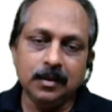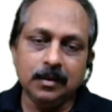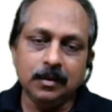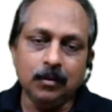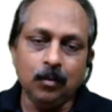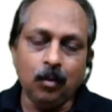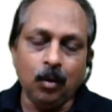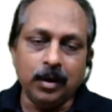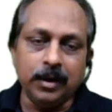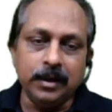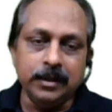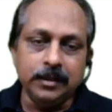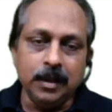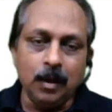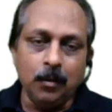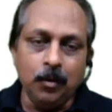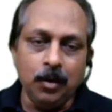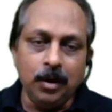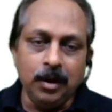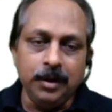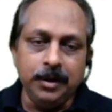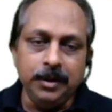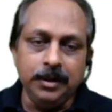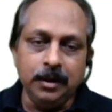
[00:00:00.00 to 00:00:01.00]
What is the
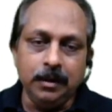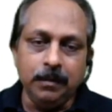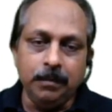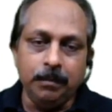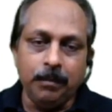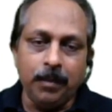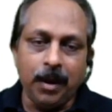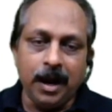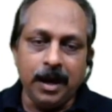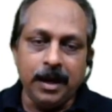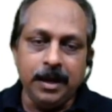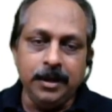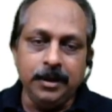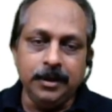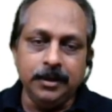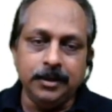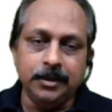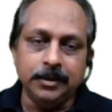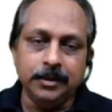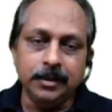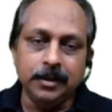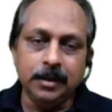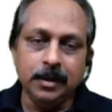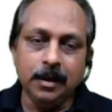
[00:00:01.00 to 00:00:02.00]
word here? Bide.
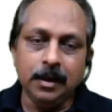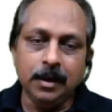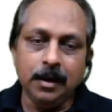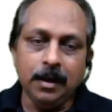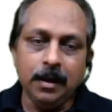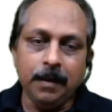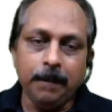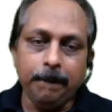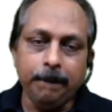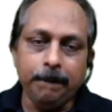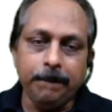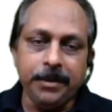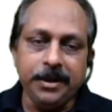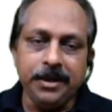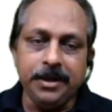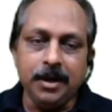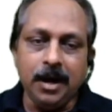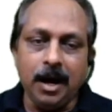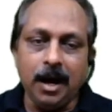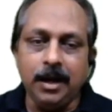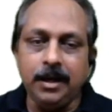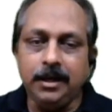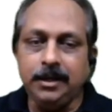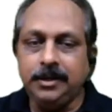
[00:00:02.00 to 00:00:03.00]

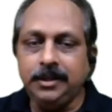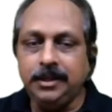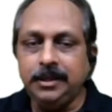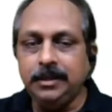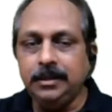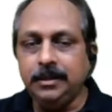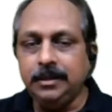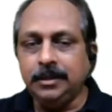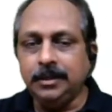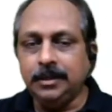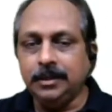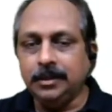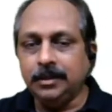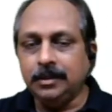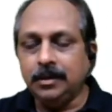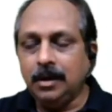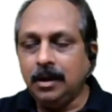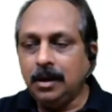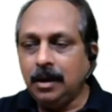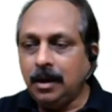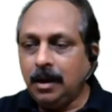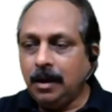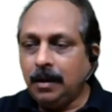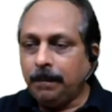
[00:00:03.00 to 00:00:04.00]
BIDE.
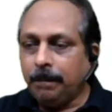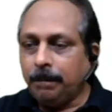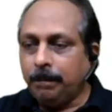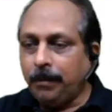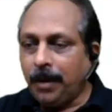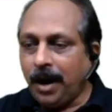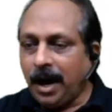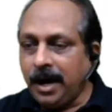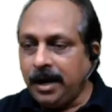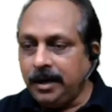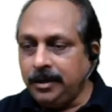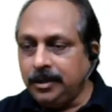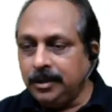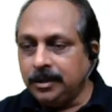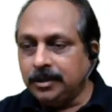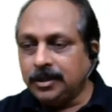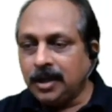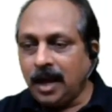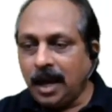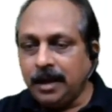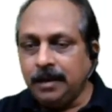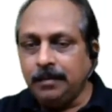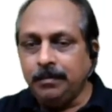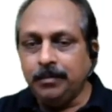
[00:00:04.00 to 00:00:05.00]
Bide
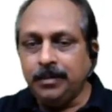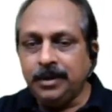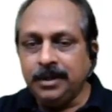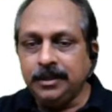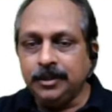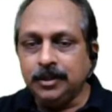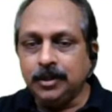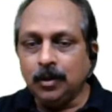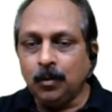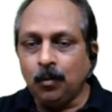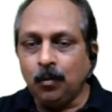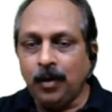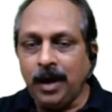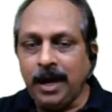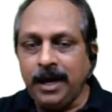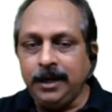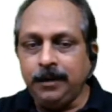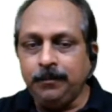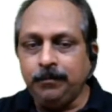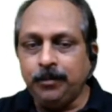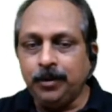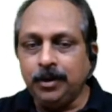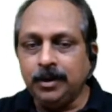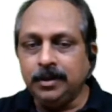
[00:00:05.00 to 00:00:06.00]
time means
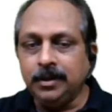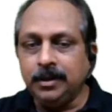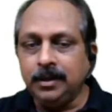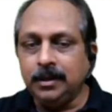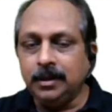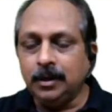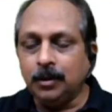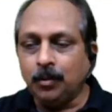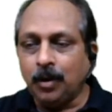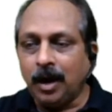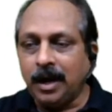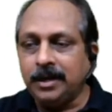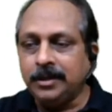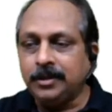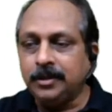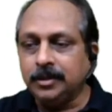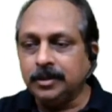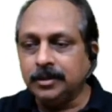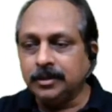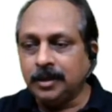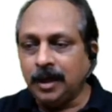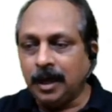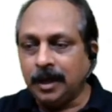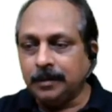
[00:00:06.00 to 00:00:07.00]
wait for the
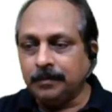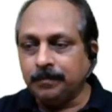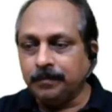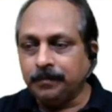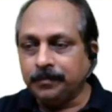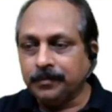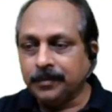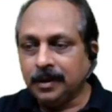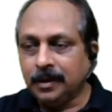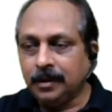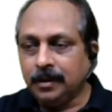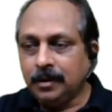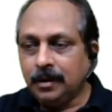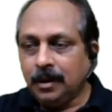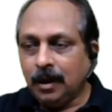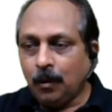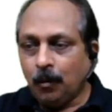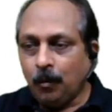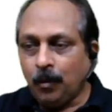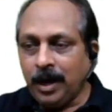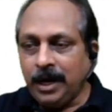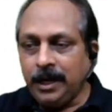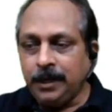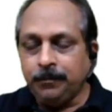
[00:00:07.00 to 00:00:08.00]
right time.
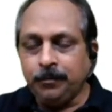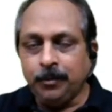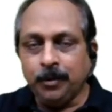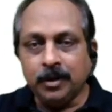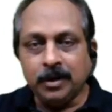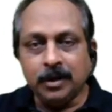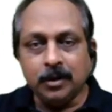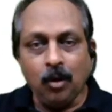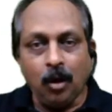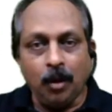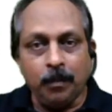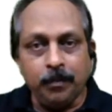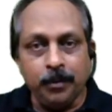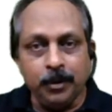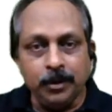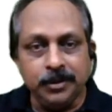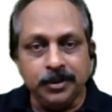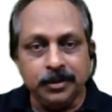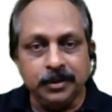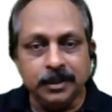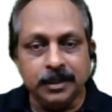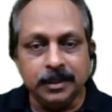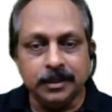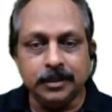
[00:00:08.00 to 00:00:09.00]
Wait for an
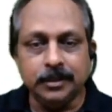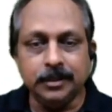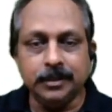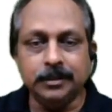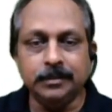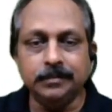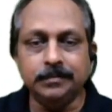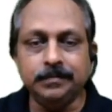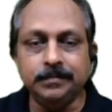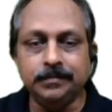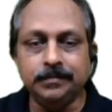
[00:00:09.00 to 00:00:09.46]
opportunity.